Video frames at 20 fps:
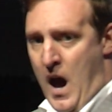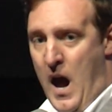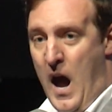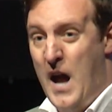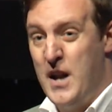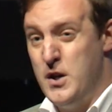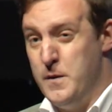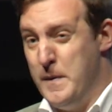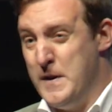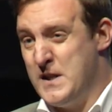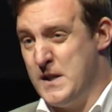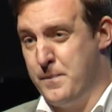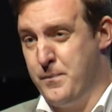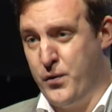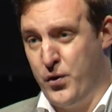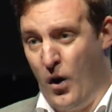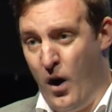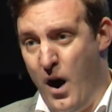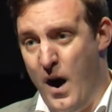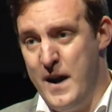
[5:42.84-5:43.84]
And you'd be
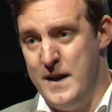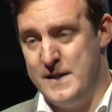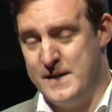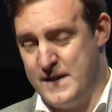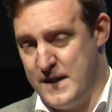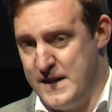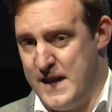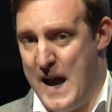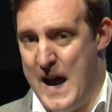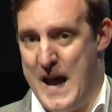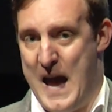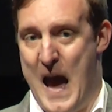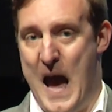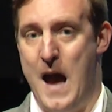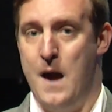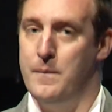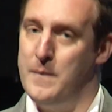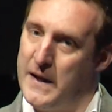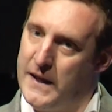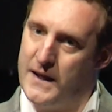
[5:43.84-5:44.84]
surprised today
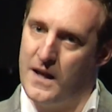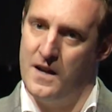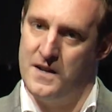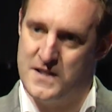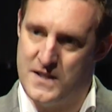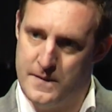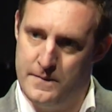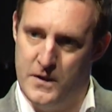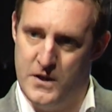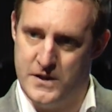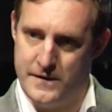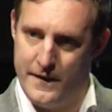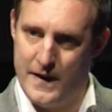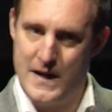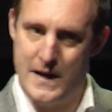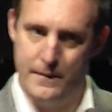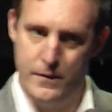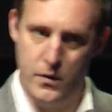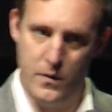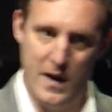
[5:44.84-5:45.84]
how many customers of
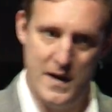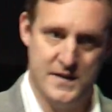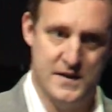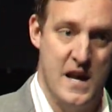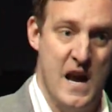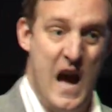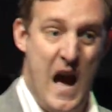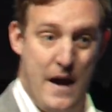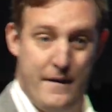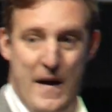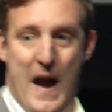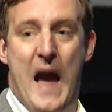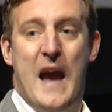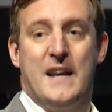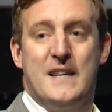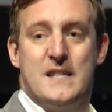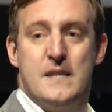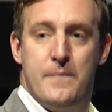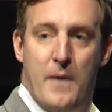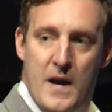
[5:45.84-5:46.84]
AWS have
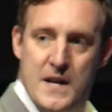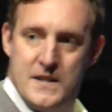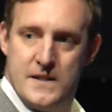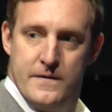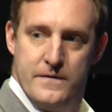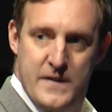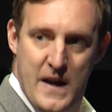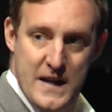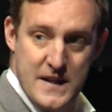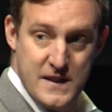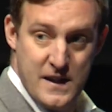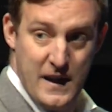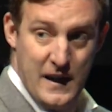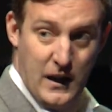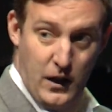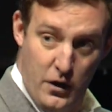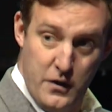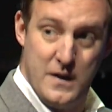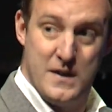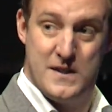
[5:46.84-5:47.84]
exabytes of data,
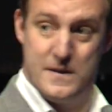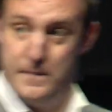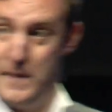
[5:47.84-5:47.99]
including some